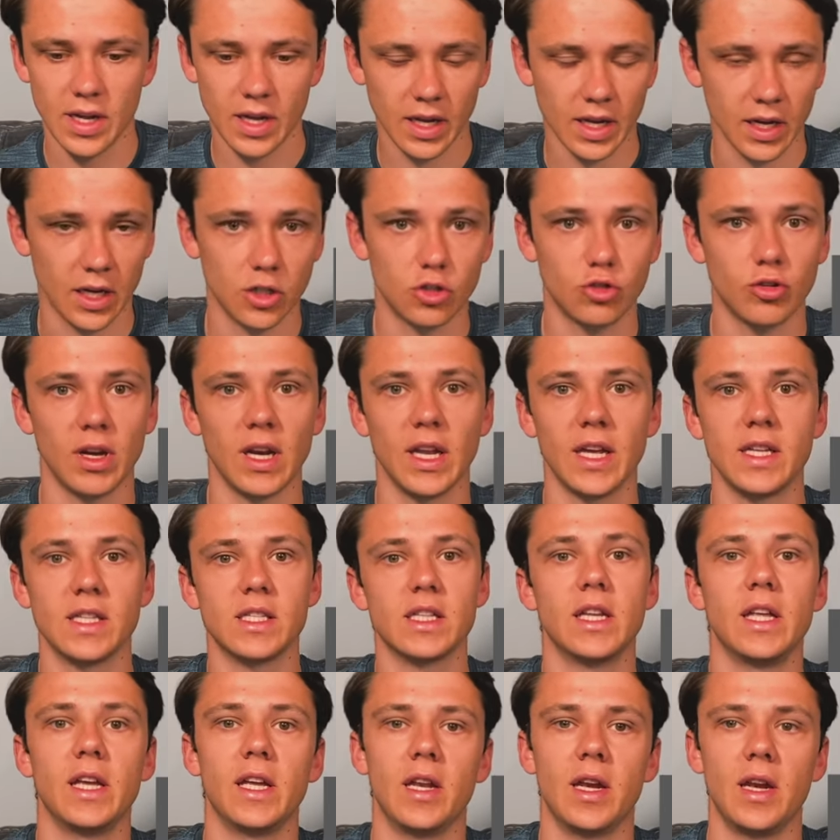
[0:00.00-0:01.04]
kind of drill it
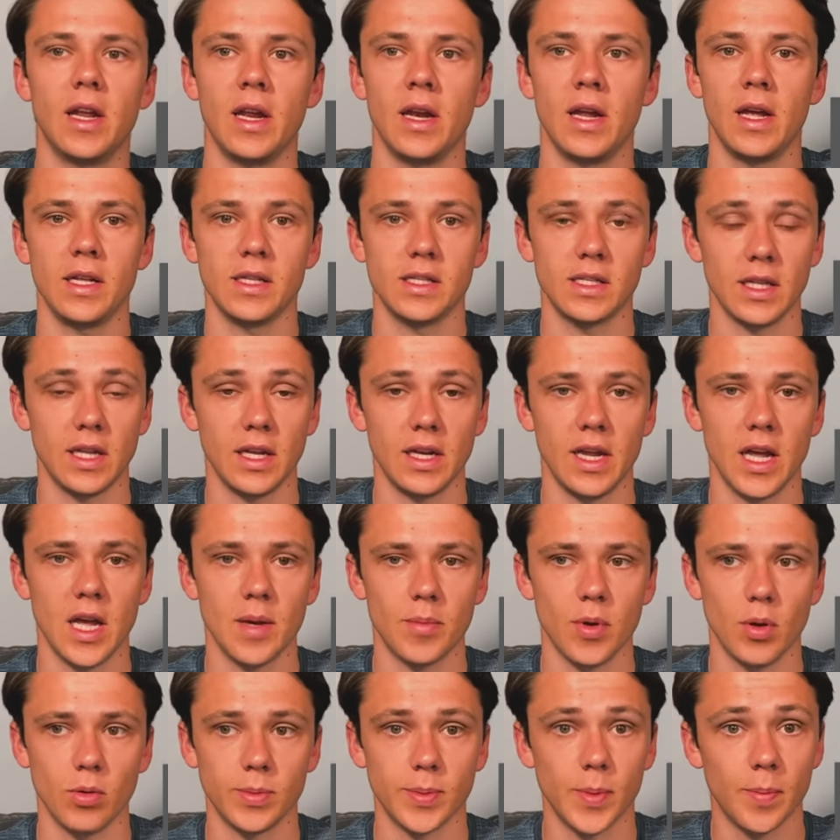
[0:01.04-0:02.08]
into the near
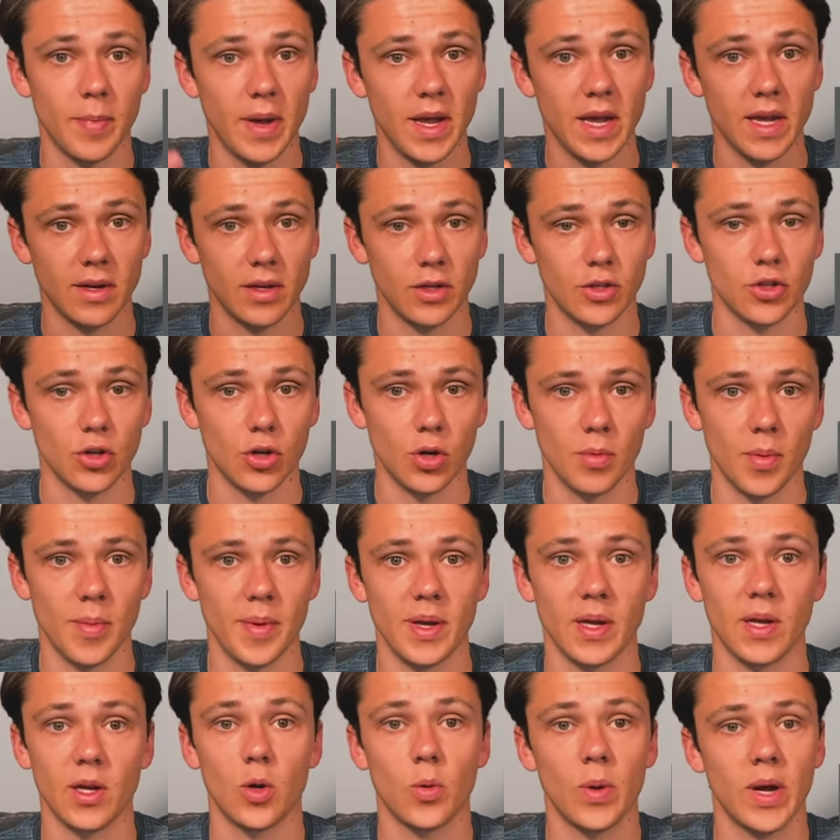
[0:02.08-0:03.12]
post, but making sure we're
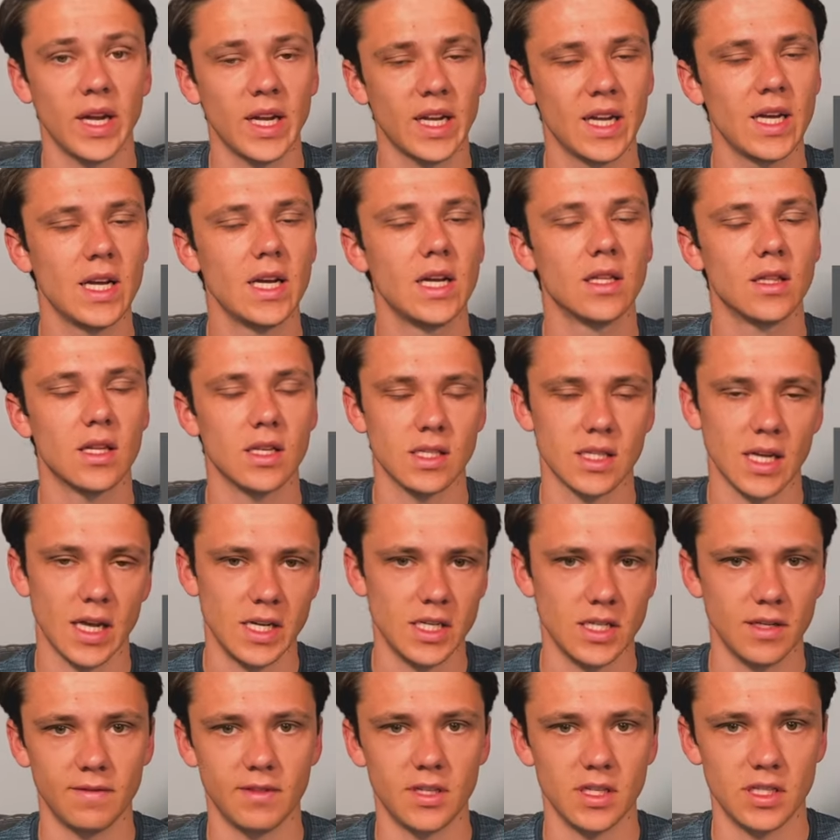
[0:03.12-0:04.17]
making quick,
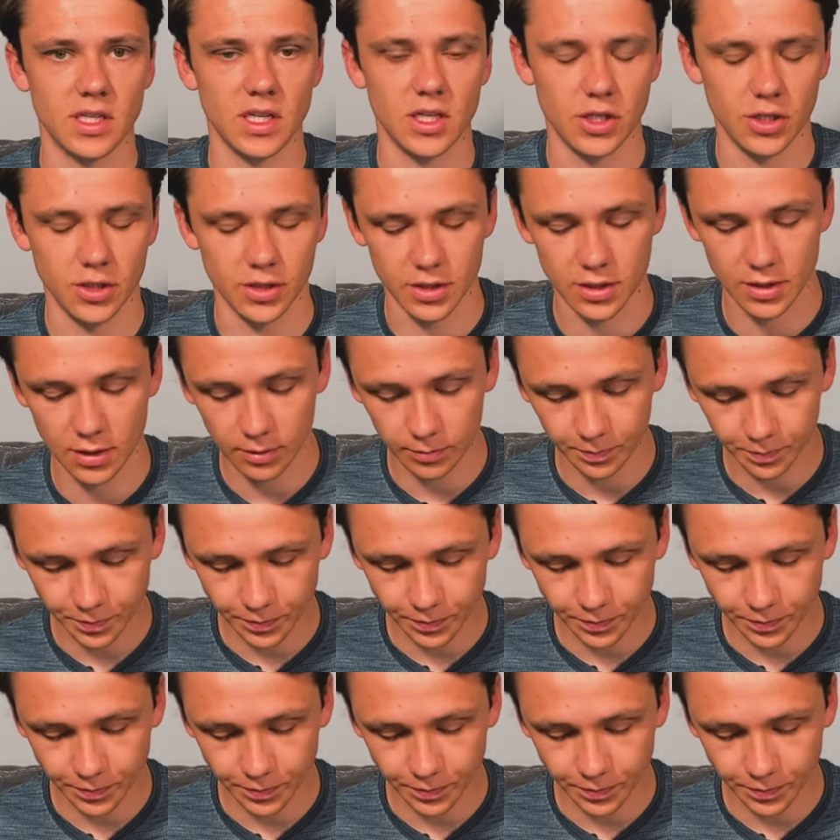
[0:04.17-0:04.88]
decisive decisions.